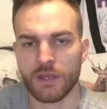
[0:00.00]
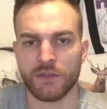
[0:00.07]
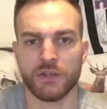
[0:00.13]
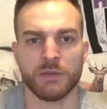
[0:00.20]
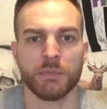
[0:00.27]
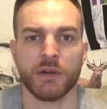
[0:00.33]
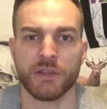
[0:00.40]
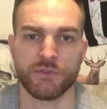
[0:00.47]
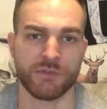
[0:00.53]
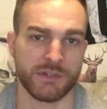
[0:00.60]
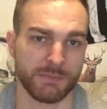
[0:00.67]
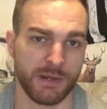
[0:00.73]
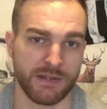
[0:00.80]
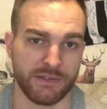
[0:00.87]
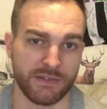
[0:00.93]
And you can buy these
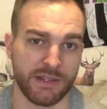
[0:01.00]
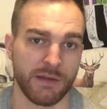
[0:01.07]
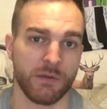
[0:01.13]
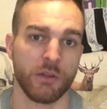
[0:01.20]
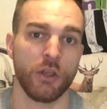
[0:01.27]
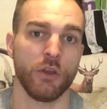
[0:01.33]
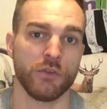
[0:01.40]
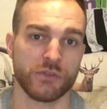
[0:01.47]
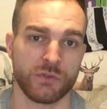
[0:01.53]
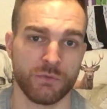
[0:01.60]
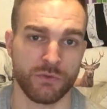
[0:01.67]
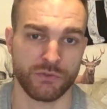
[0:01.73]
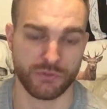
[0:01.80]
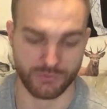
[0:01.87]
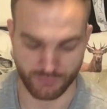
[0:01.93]
wristbands and that goes
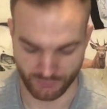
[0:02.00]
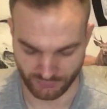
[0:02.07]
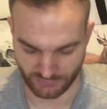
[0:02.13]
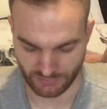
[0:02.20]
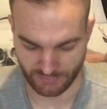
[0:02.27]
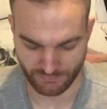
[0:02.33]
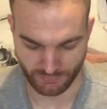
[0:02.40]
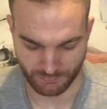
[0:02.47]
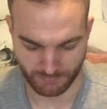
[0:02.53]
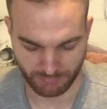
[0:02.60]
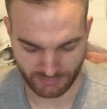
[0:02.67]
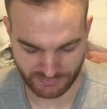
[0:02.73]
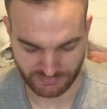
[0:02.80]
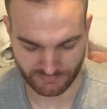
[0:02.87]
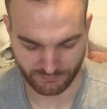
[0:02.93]
towards the cause of clearing up the
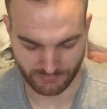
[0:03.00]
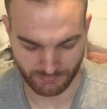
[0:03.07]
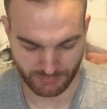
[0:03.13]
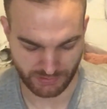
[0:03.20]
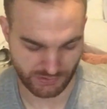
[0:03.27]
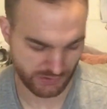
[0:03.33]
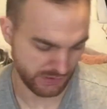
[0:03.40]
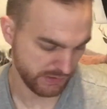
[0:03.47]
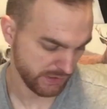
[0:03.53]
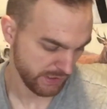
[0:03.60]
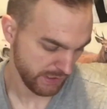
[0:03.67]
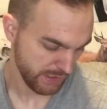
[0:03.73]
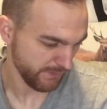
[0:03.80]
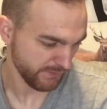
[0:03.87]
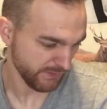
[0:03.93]
plastic from the beaches.
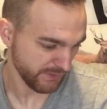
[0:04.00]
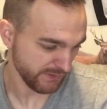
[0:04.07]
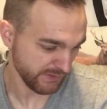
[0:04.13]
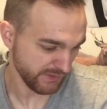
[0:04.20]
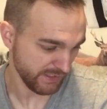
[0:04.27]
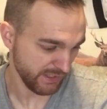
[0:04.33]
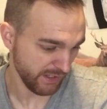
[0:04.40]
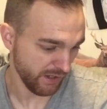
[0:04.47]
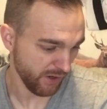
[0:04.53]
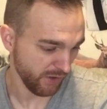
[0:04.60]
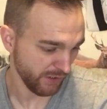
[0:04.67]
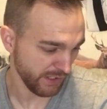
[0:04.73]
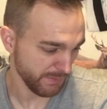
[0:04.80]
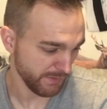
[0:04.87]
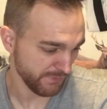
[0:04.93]
So it says here, our
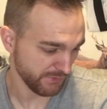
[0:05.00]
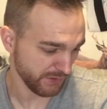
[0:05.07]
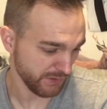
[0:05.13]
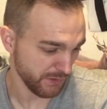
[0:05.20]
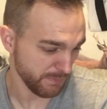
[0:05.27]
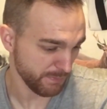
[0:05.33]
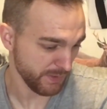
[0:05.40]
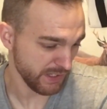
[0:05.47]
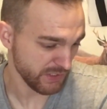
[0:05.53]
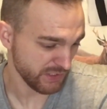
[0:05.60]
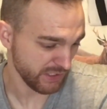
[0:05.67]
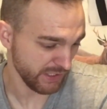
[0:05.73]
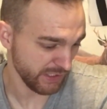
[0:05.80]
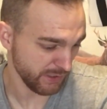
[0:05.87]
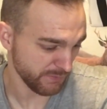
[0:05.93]
cleanup efforts are beach
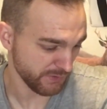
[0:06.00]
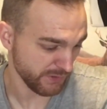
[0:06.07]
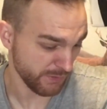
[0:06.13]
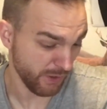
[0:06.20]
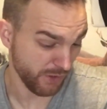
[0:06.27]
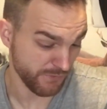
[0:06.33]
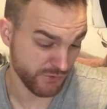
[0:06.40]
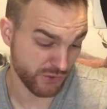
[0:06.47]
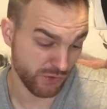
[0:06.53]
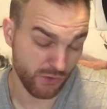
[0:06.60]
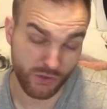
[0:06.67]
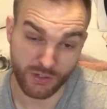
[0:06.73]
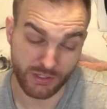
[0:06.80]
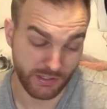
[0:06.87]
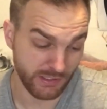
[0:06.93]
cleanups, they do
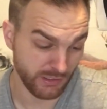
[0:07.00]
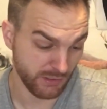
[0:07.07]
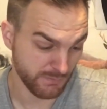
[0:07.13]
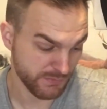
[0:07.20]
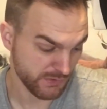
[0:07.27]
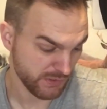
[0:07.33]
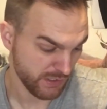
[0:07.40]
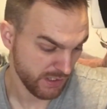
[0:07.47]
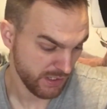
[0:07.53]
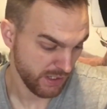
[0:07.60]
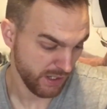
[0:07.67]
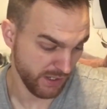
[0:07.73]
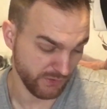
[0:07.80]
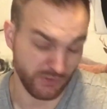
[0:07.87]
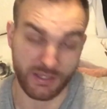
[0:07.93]
offshore cleanups,
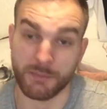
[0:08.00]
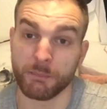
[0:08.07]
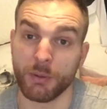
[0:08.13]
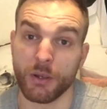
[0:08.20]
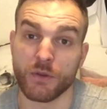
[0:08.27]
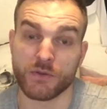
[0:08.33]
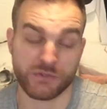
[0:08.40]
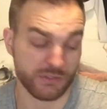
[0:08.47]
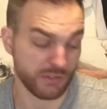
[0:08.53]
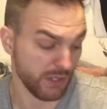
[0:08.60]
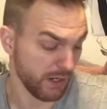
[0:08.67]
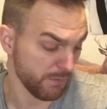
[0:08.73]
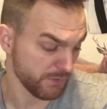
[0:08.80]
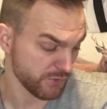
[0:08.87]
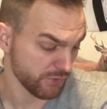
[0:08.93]
so they get boats and go
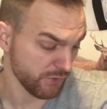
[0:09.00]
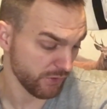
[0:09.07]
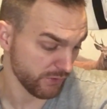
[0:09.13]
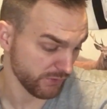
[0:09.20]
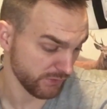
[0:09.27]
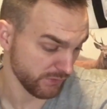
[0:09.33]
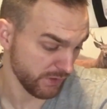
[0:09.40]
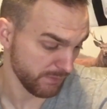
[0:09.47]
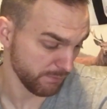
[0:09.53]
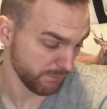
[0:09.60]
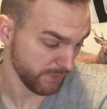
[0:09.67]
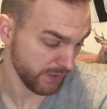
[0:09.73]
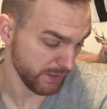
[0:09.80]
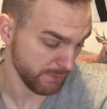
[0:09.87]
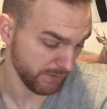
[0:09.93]
out with trawlers and
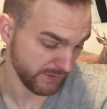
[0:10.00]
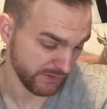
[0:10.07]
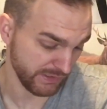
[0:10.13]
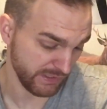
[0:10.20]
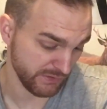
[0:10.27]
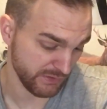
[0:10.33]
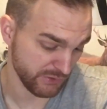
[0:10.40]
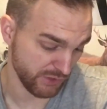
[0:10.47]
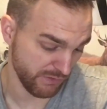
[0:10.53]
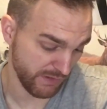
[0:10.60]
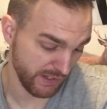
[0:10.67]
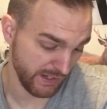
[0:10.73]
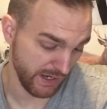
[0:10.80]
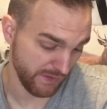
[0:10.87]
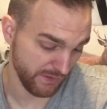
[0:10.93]
clean plastic
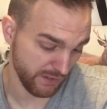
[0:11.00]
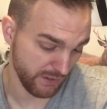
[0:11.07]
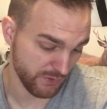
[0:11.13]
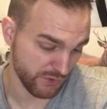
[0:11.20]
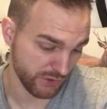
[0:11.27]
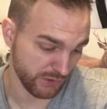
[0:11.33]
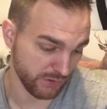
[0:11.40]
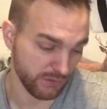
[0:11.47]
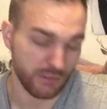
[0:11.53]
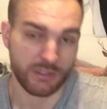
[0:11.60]
directly out the ocean.